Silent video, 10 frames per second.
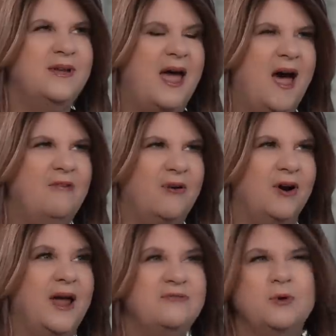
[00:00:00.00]

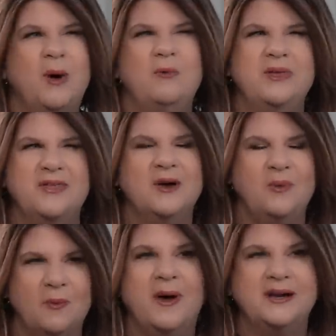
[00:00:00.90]
our life the way we
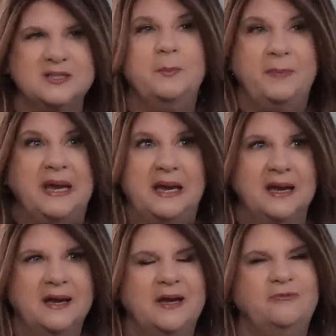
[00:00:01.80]
think we want it to be.